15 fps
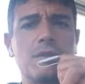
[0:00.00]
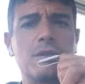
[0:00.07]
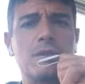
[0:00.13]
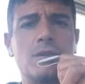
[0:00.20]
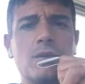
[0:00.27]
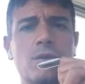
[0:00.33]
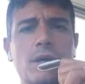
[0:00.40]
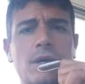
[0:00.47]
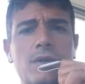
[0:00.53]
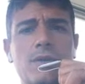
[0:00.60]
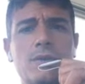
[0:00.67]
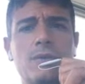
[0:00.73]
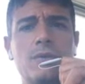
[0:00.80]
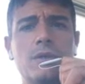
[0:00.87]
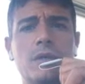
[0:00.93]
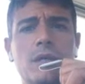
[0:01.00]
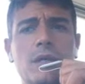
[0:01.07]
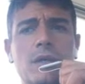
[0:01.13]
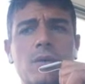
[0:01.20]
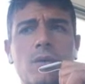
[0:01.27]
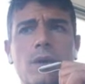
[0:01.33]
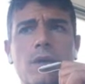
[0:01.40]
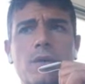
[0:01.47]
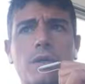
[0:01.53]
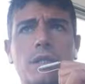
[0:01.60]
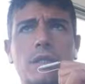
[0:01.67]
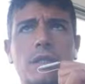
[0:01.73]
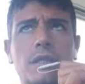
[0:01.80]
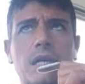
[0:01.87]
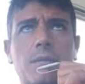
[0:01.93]
So where you
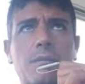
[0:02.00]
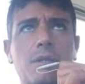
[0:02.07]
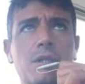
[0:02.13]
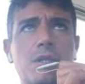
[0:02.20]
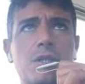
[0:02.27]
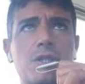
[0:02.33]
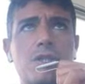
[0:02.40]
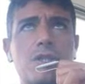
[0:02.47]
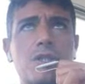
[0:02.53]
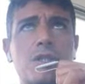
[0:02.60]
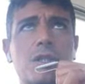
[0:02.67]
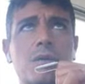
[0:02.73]
establish